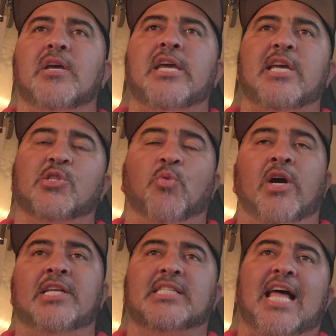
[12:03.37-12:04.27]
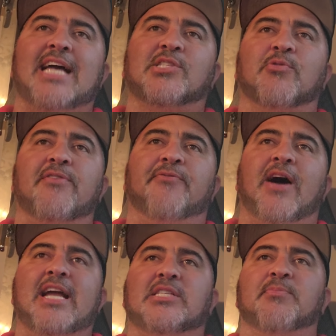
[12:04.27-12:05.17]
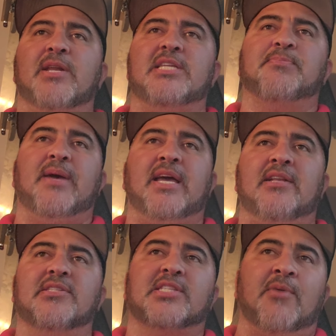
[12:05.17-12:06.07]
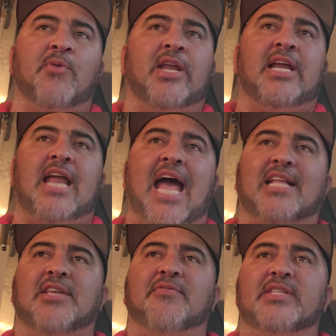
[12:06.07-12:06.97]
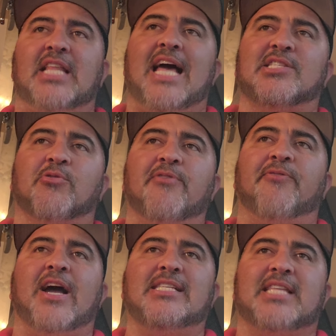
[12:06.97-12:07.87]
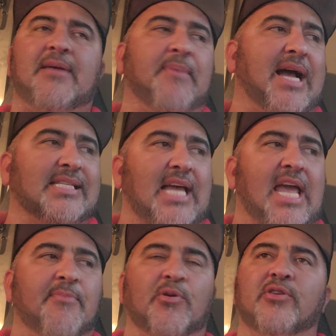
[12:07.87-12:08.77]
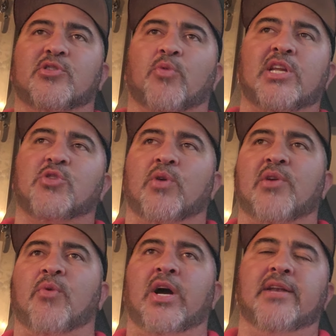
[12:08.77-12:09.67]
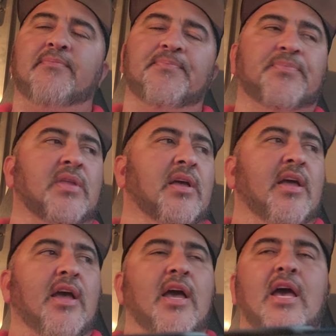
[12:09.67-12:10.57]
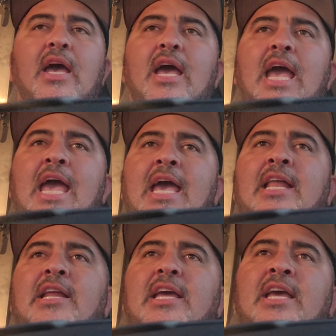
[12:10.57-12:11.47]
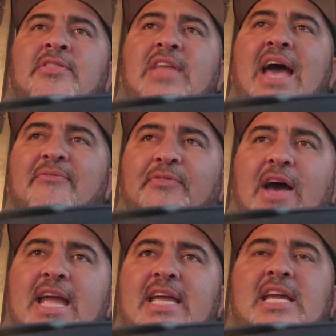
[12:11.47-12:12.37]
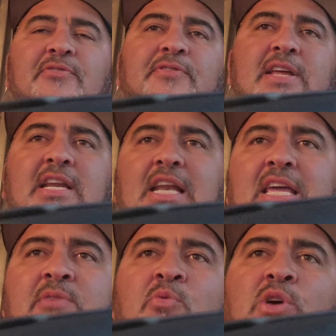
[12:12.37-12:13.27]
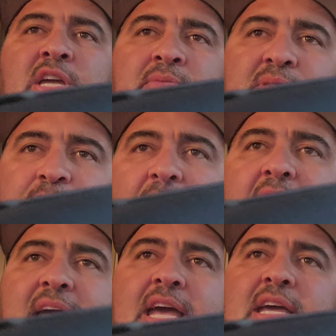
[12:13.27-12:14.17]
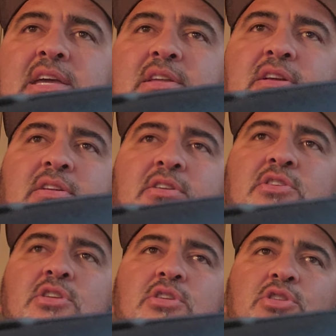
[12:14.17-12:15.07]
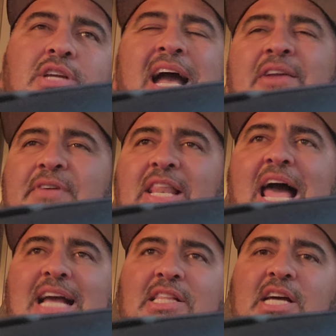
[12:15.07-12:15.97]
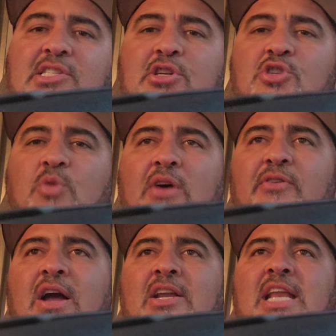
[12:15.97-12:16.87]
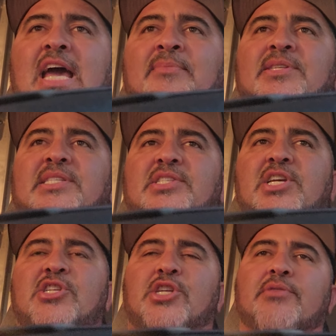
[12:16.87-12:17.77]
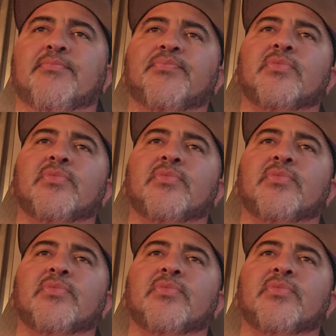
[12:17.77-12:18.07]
He's won his last three fights, but he's been somewhat inactive. His last three fights date back to April of 2021. And in that fight, he defeated Liam Williams by a kind of a lackluster 12-round unanimous decision.